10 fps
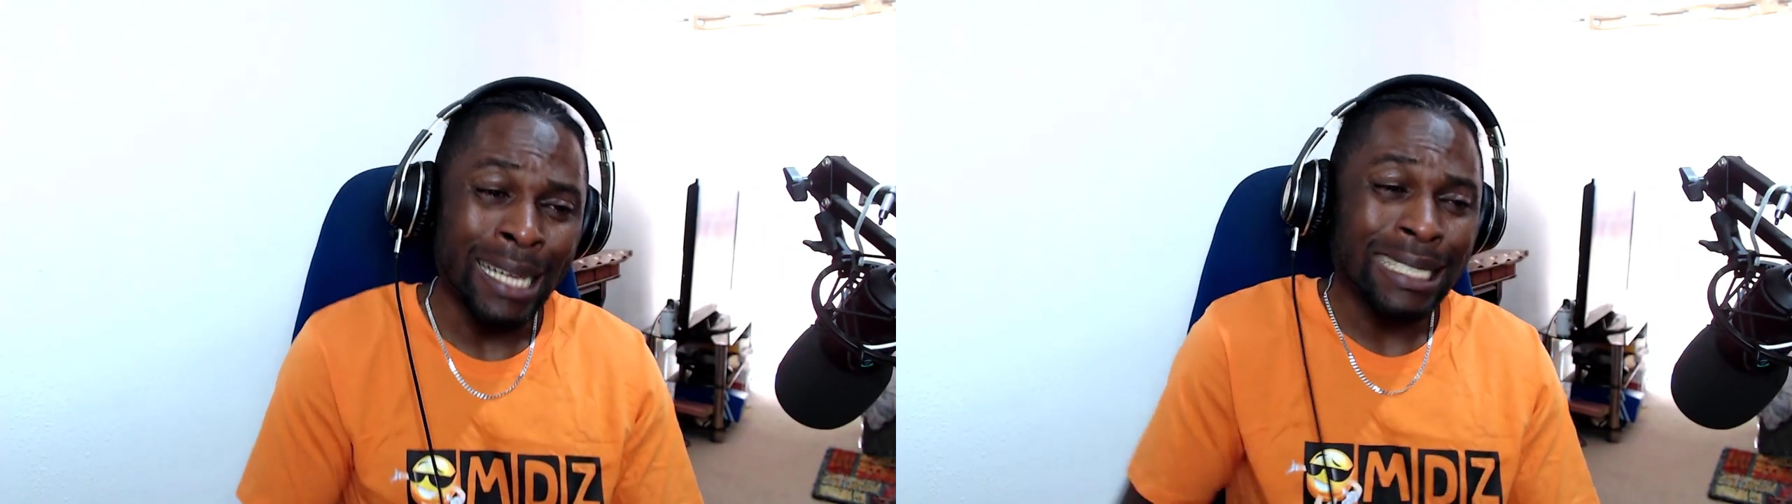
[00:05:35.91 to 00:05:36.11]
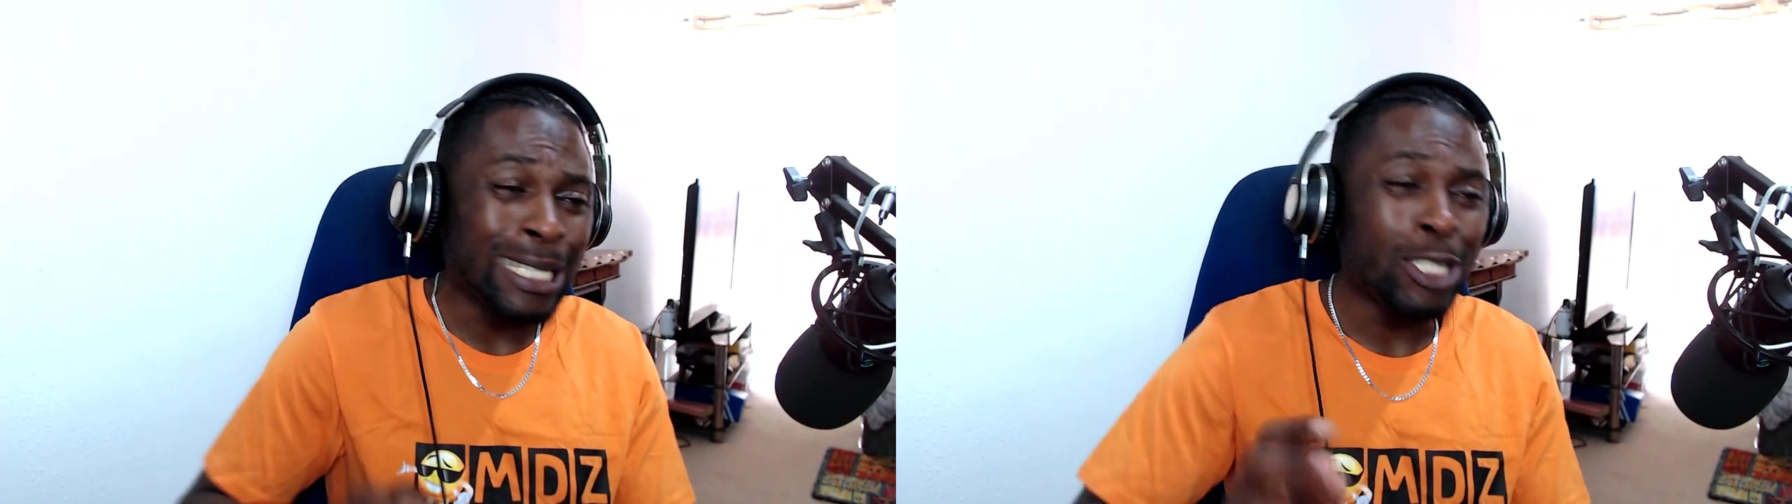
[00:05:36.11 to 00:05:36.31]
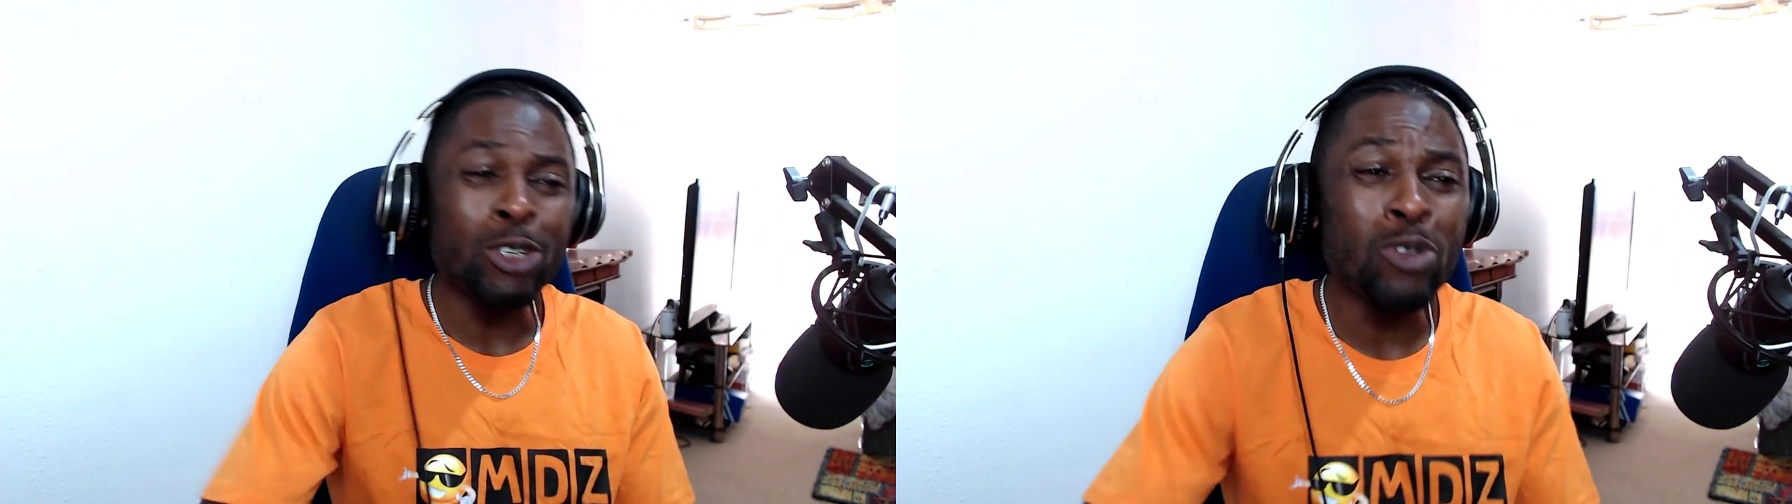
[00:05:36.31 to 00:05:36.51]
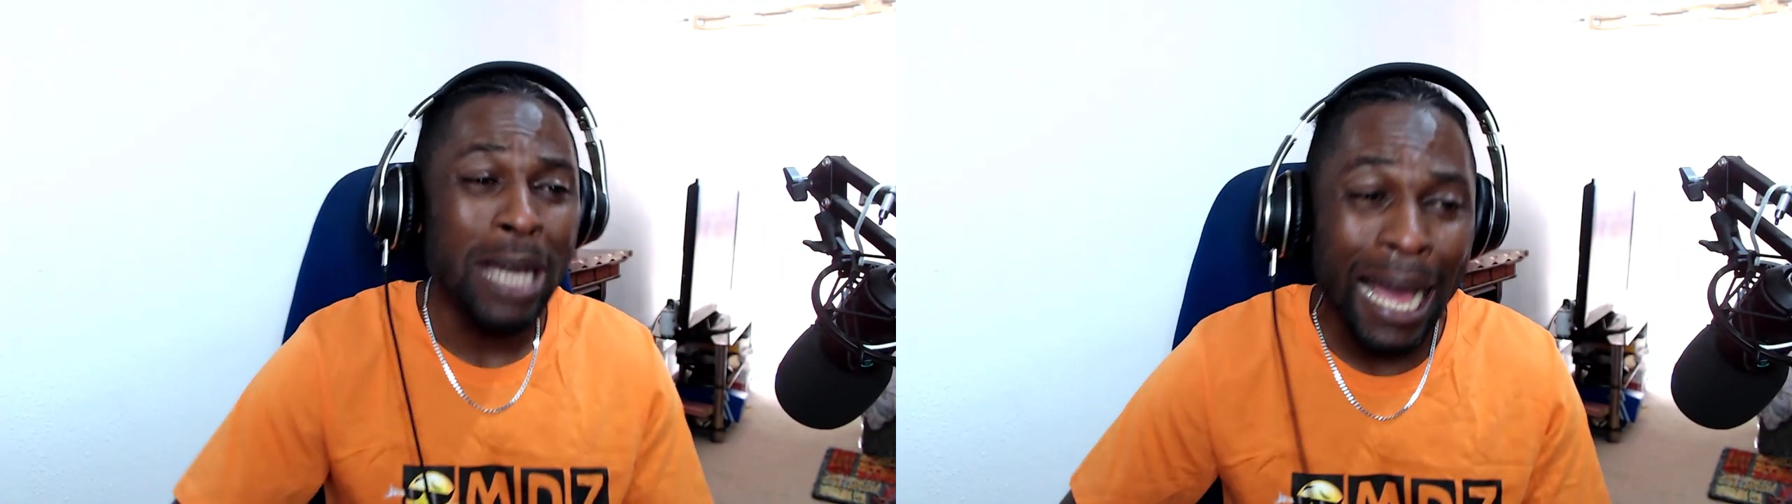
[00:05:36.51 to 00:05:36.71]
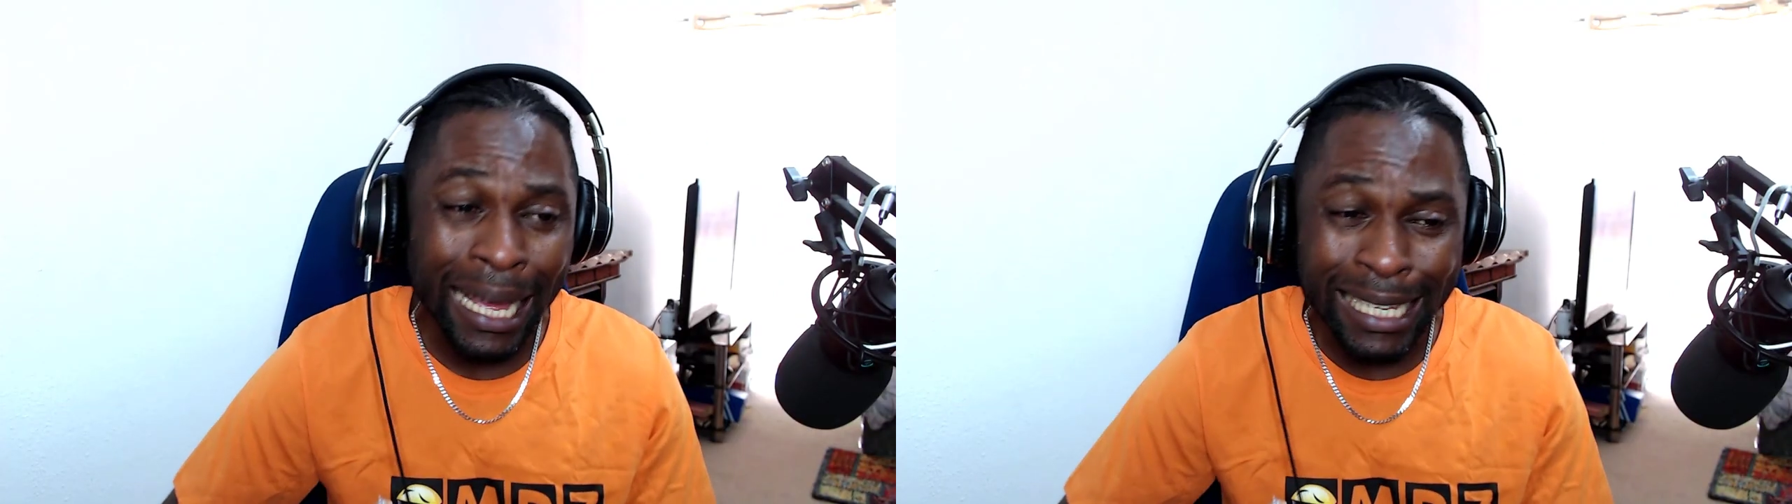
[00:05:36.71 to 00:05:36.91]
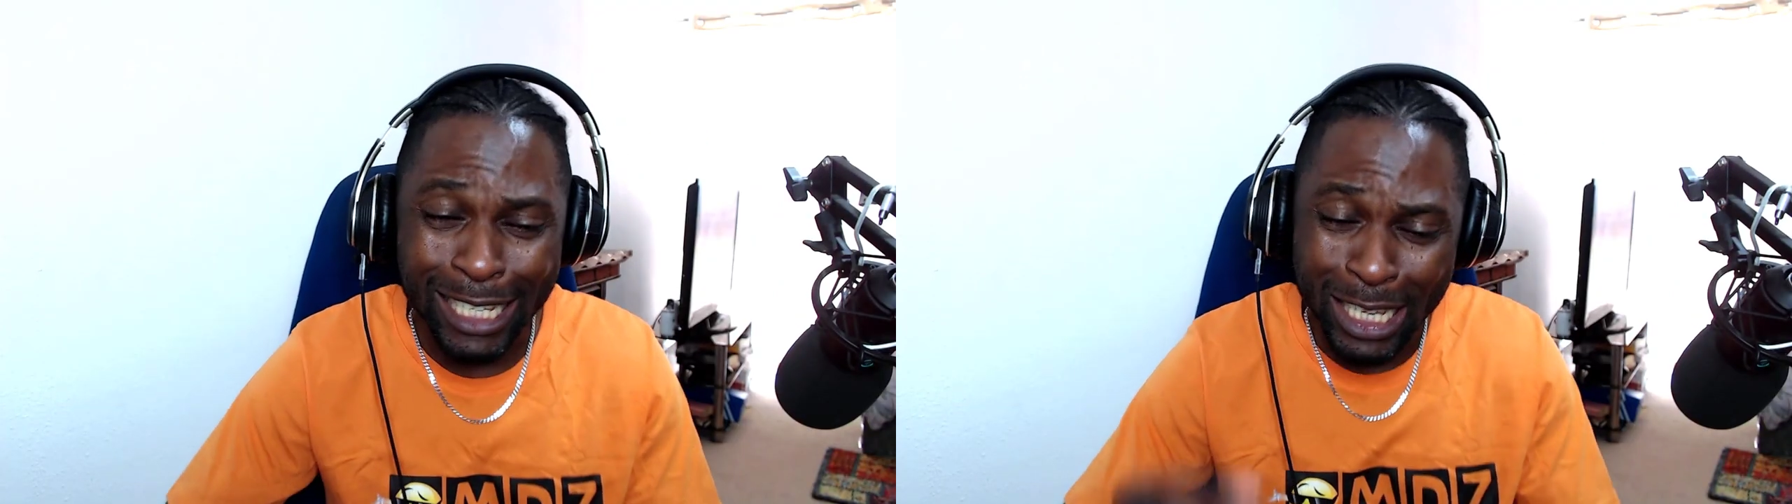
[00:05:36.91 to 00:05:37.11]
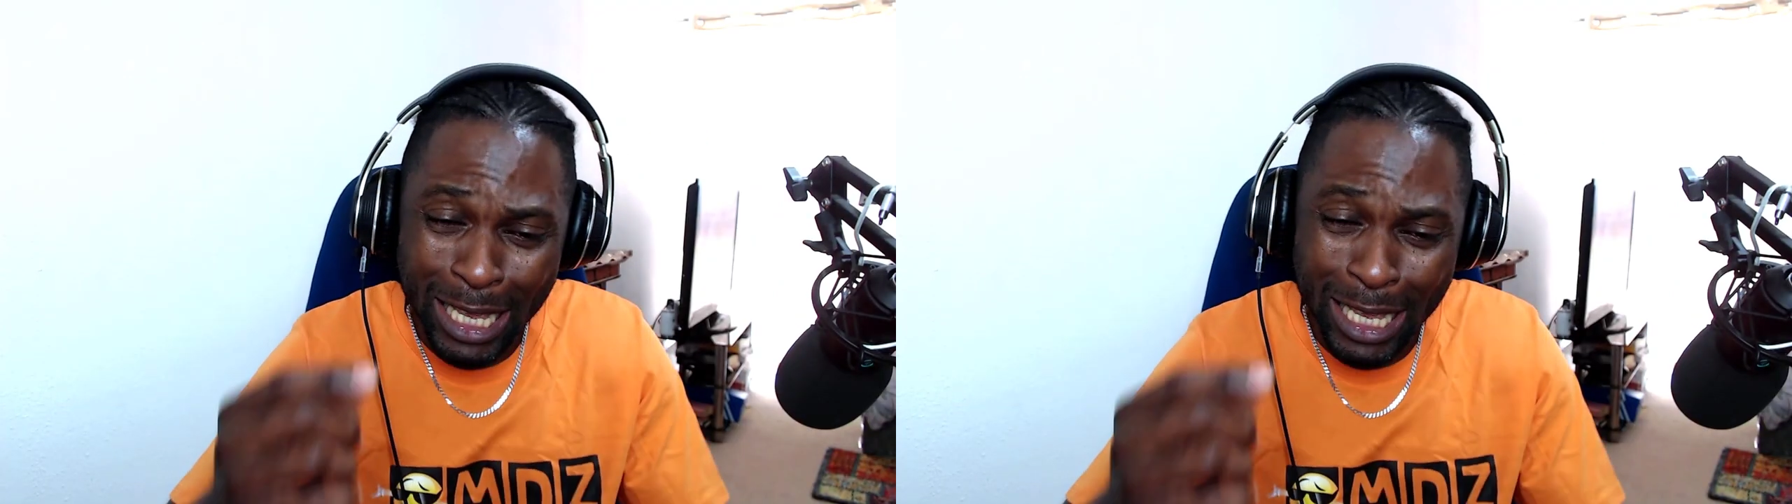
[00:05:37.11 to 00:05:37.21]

did you guys